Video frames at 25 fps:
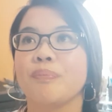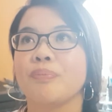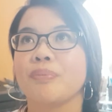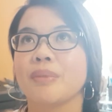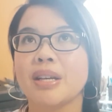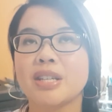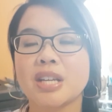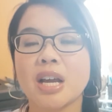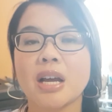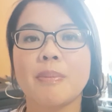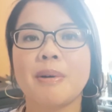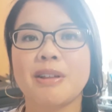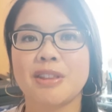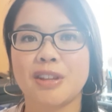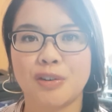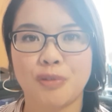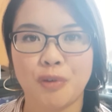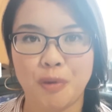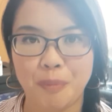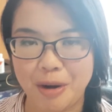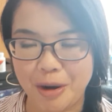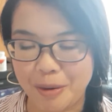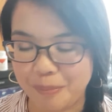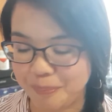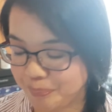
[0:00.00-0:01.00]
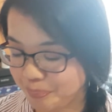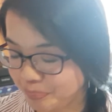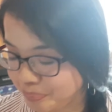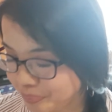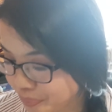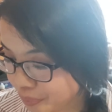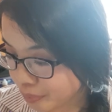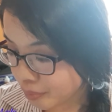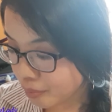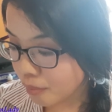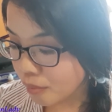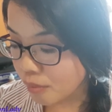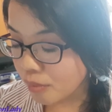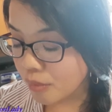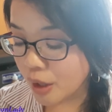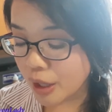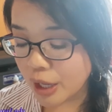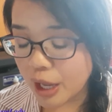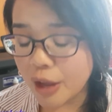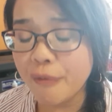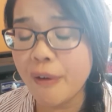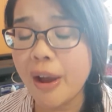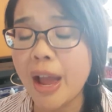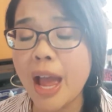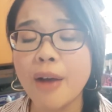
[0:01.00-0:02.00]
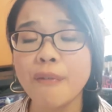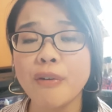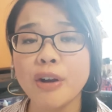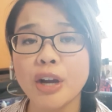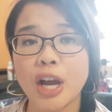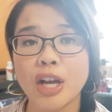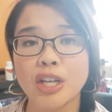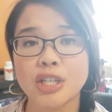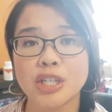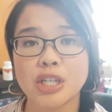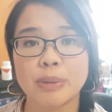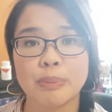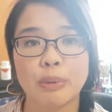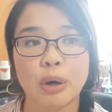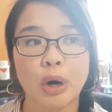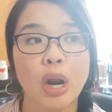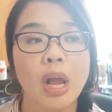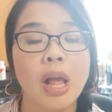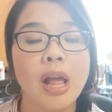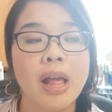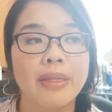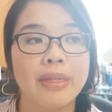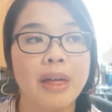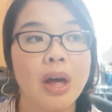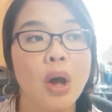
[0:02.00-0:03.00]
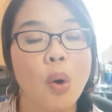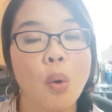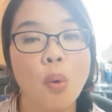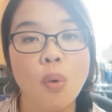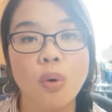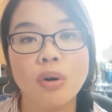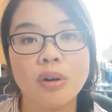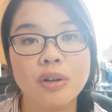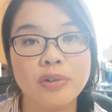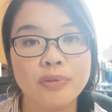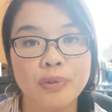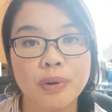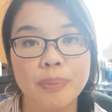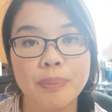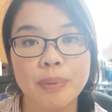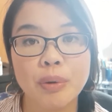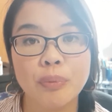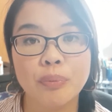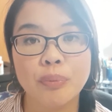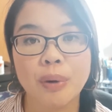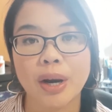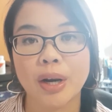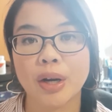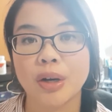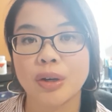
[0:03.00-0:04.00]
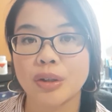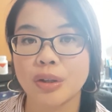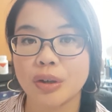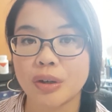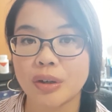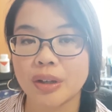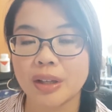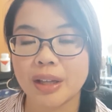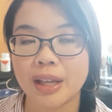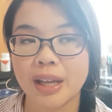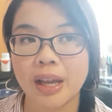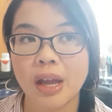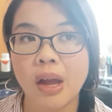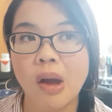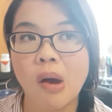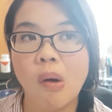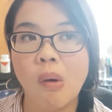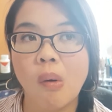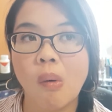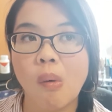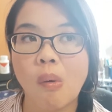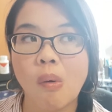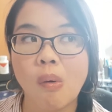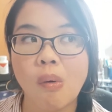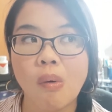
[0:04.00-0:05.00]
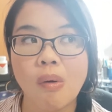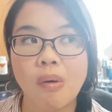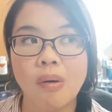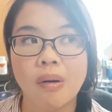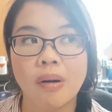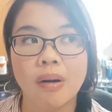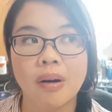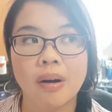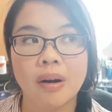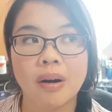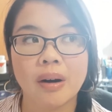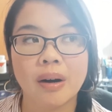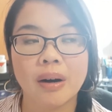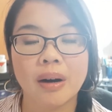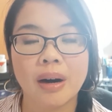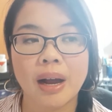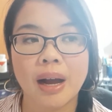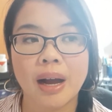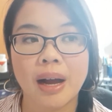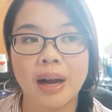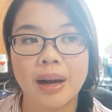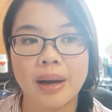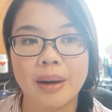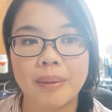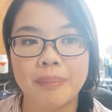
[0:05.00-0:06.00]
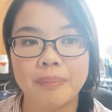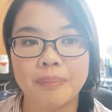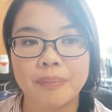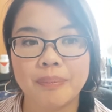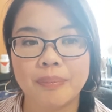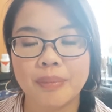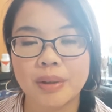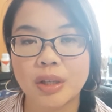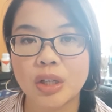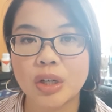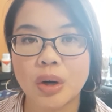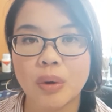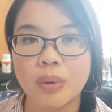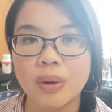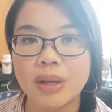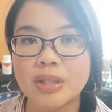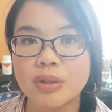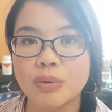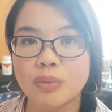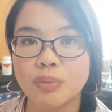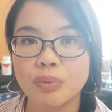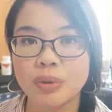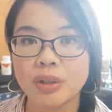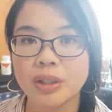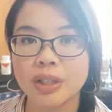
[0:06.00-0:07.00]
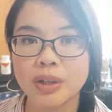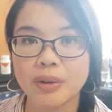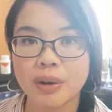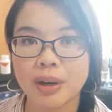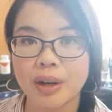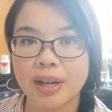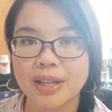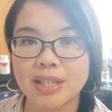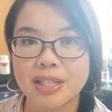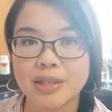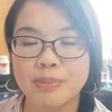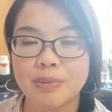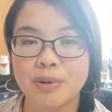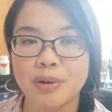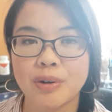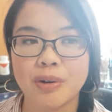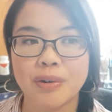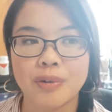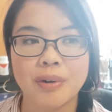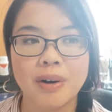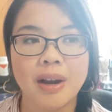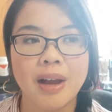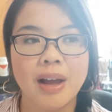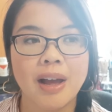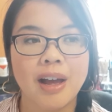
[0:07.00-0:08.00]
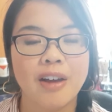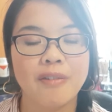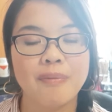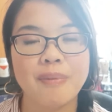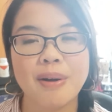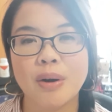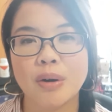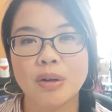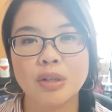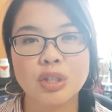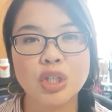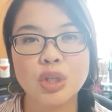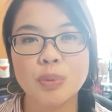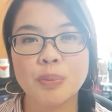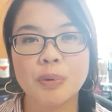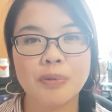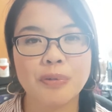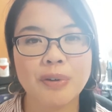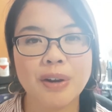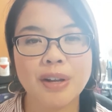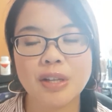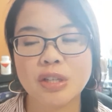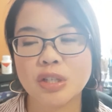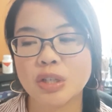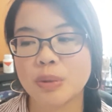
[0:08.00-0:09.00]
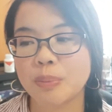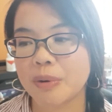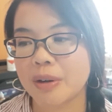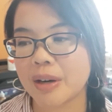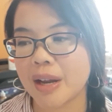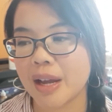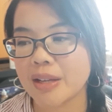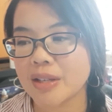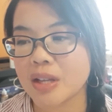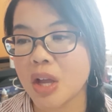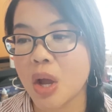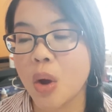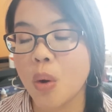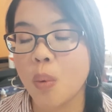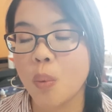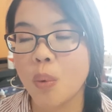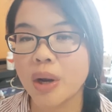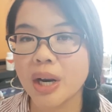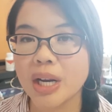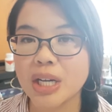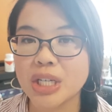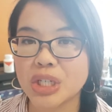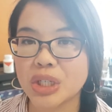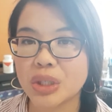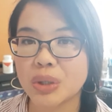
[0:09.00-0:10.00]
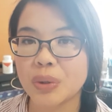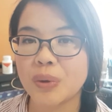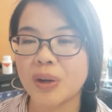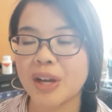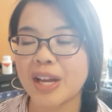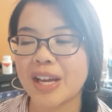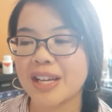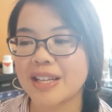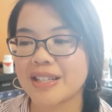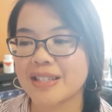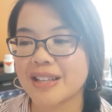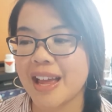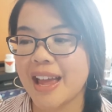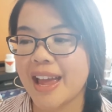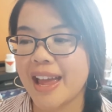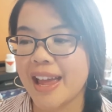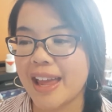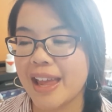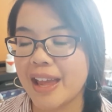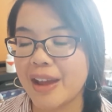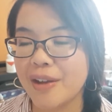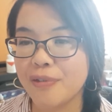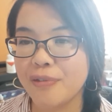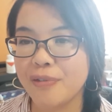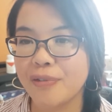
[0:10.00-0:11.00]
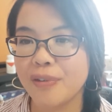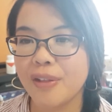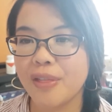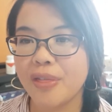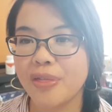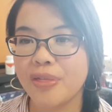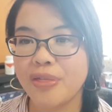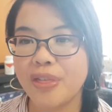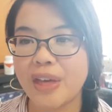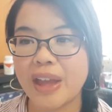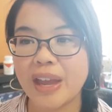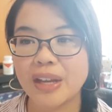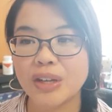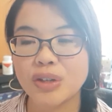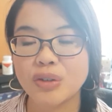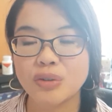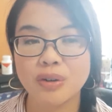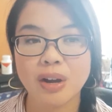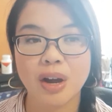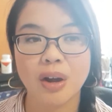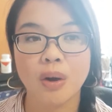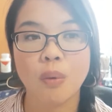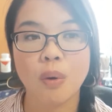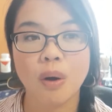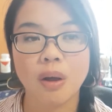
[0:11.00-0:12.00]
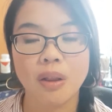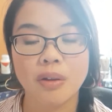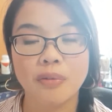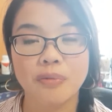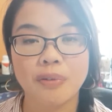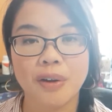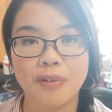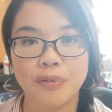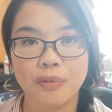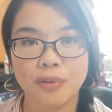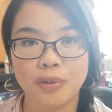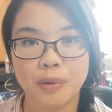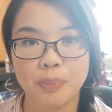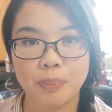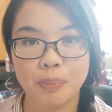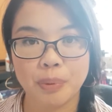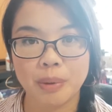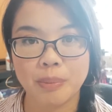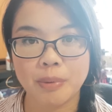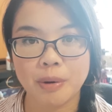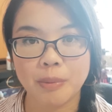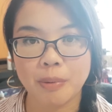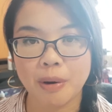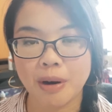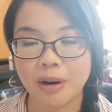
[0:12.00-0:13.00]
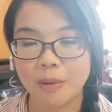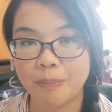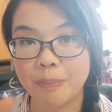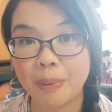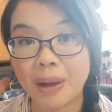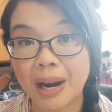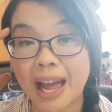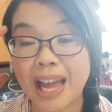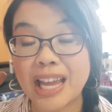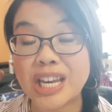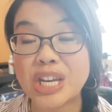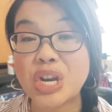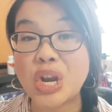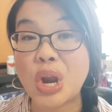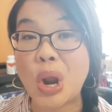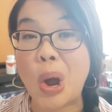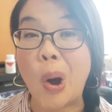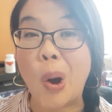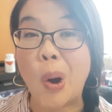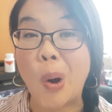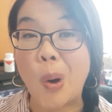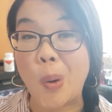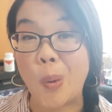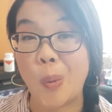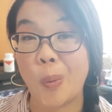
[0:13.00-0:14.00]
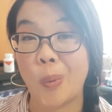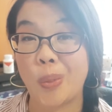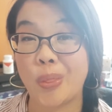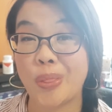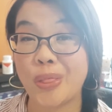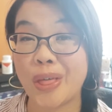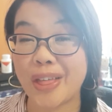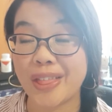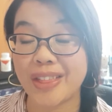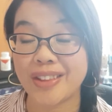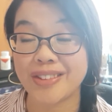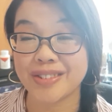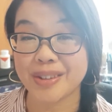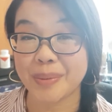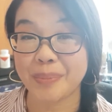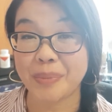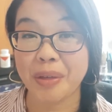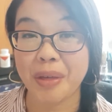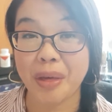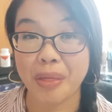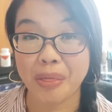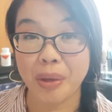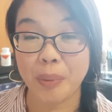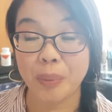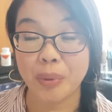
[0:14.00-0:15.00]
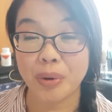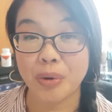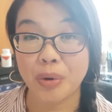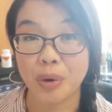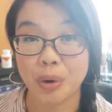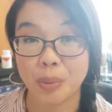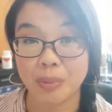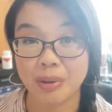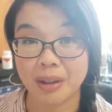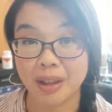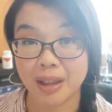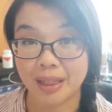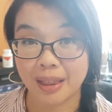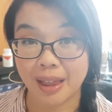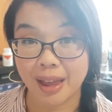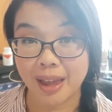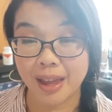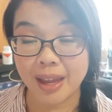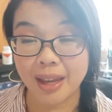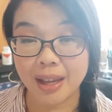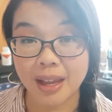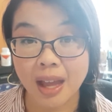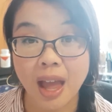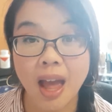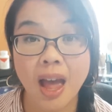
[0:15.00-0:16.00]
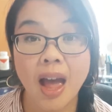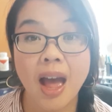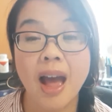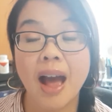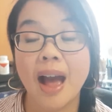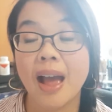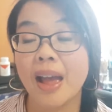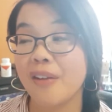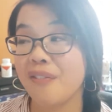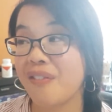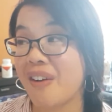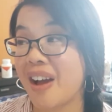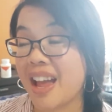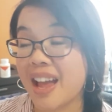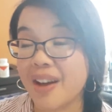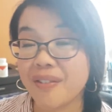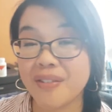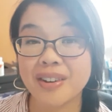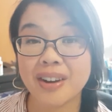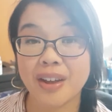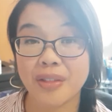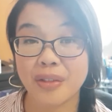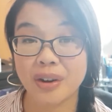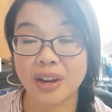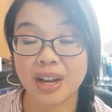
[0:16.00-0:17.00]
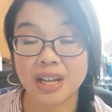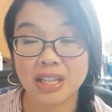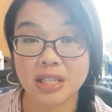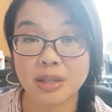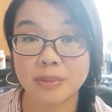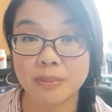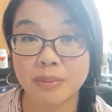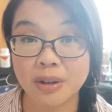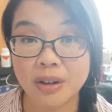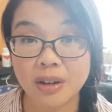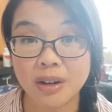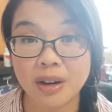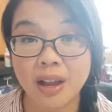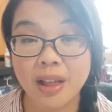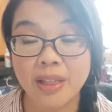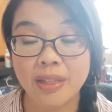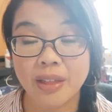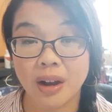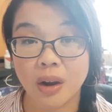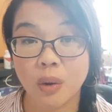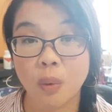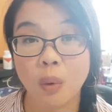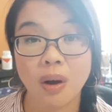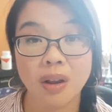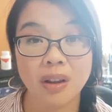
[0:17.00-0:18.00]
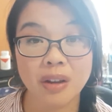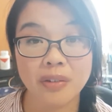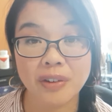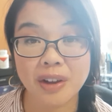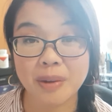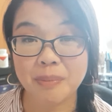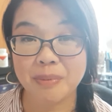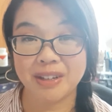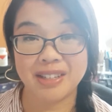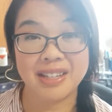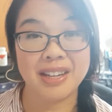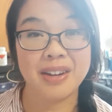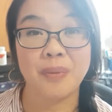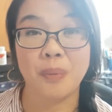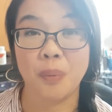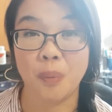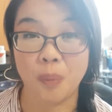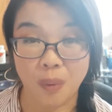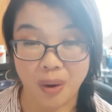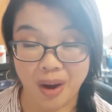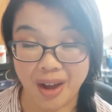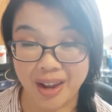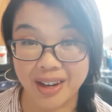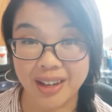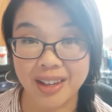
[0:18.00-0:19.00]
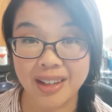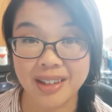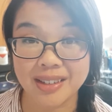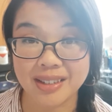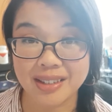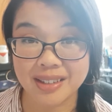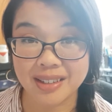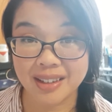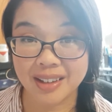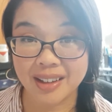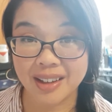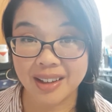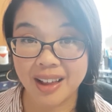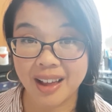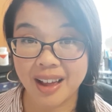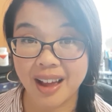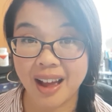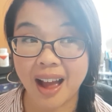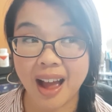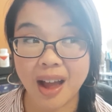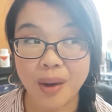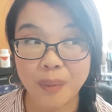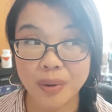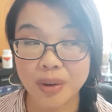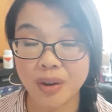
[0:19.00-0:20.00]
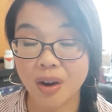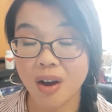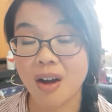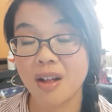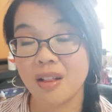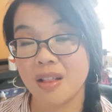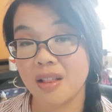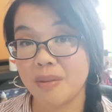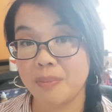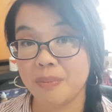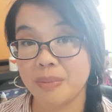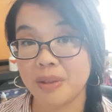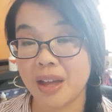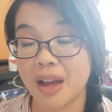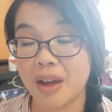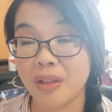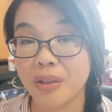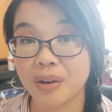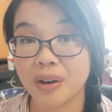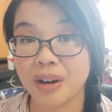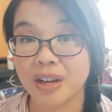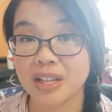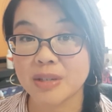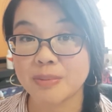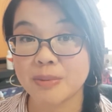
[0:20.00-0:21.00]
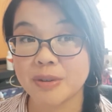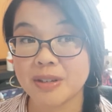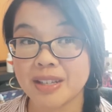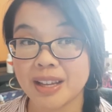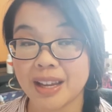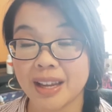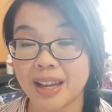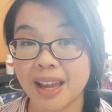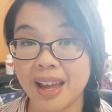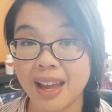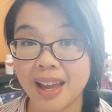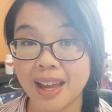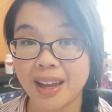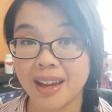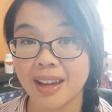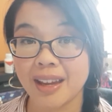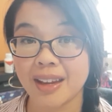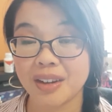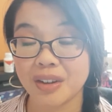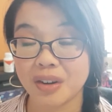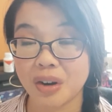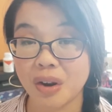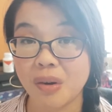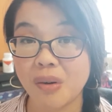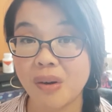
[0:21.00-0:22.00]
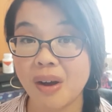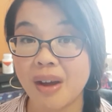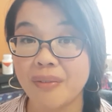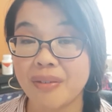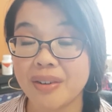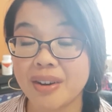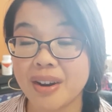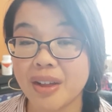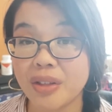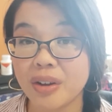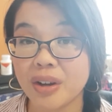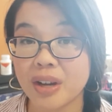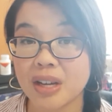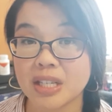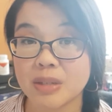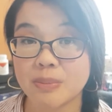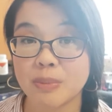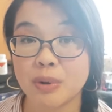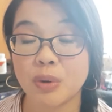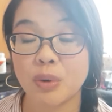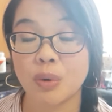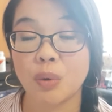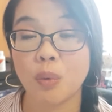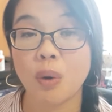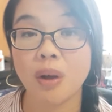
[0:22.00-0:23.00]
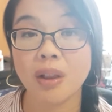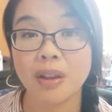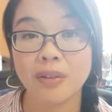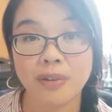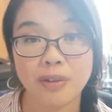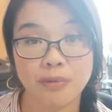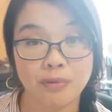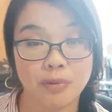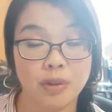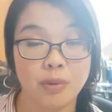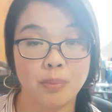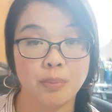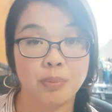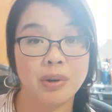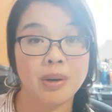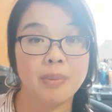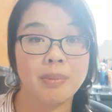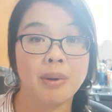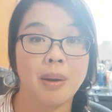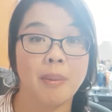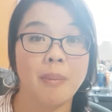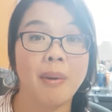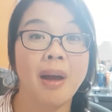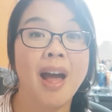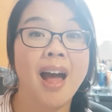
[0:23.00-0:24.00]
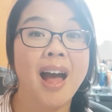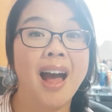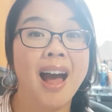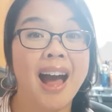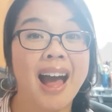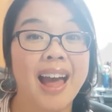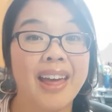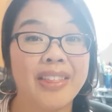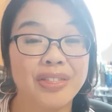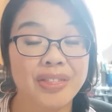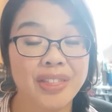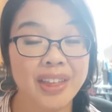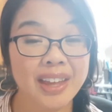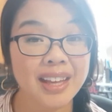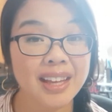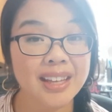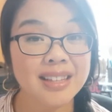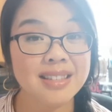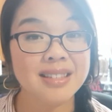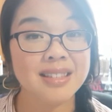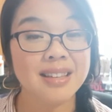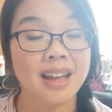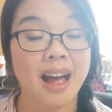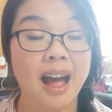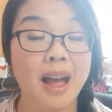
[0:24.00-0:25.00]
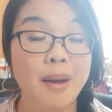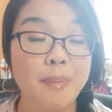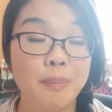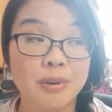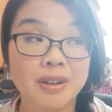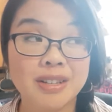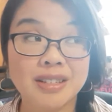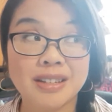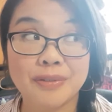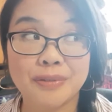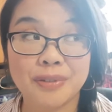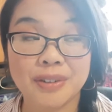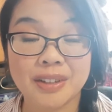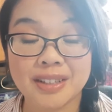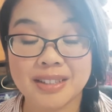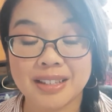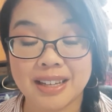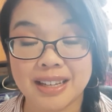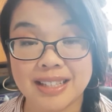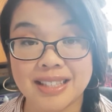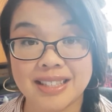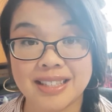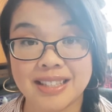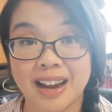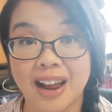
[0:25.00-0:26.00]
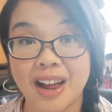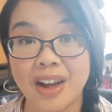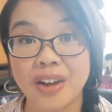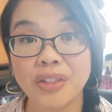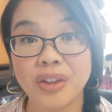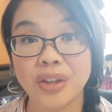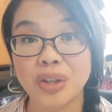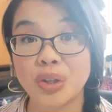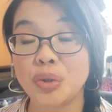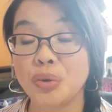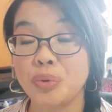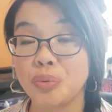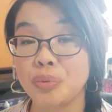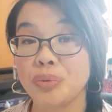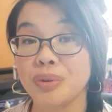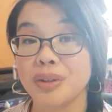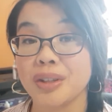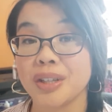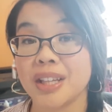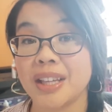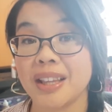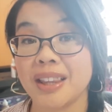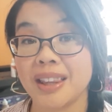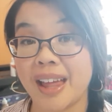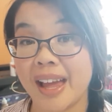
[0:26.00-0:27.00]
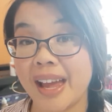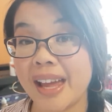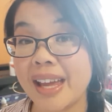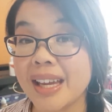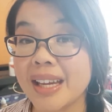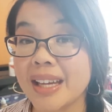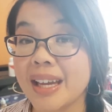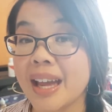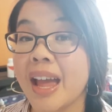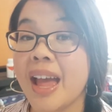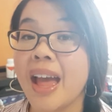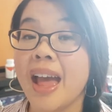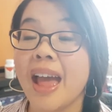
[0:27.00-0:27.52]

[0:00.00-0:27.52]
Let's talk about this for a minute. If I have a customer that orders from me regularly, or you know, is a really great customer of mine, or super friendly, super nice, what I do is, if they do not qualify for the premium product, but I know that it's something that they would normally like, if I have another customer that qualified but didn't want it, I would call up the other customers like, "Hey, you know, I have another customer who qualified for the premium. I personally feel it's like a style that you really like.